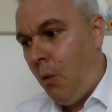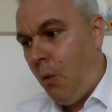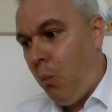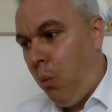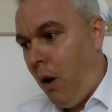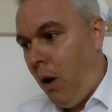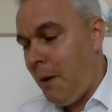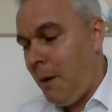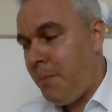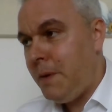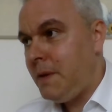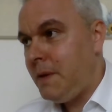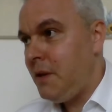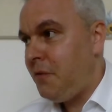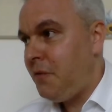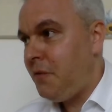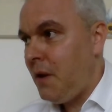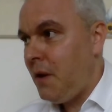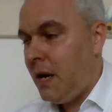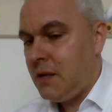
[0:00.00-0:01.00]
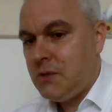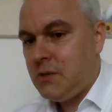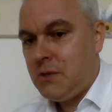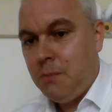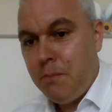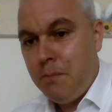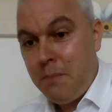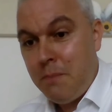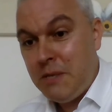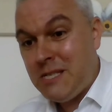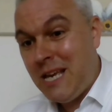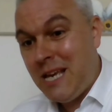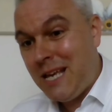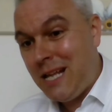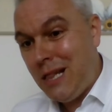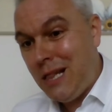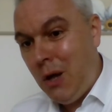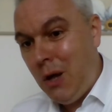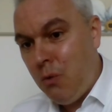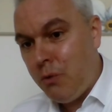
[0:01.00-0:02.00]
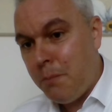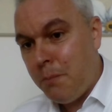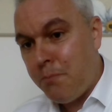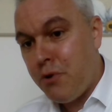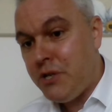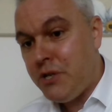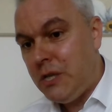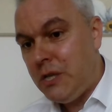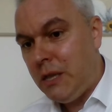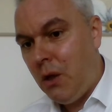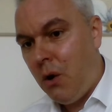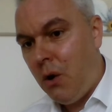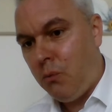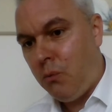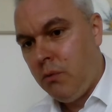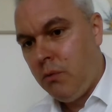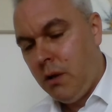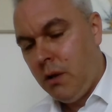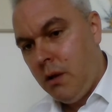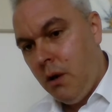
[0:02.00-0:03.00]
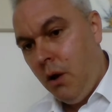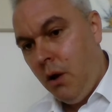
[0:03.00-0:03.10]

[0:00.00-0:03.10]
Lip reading: And what happened if you had to maybe take a loan, a bridging loan,